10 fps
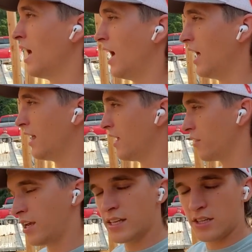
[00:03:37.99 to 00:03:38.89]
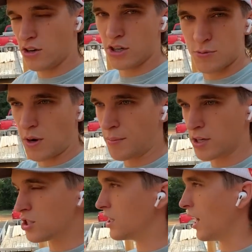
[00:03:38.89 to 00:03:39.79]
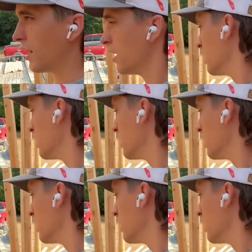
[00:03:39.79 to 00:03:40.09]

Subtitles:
The interior is pretty much done.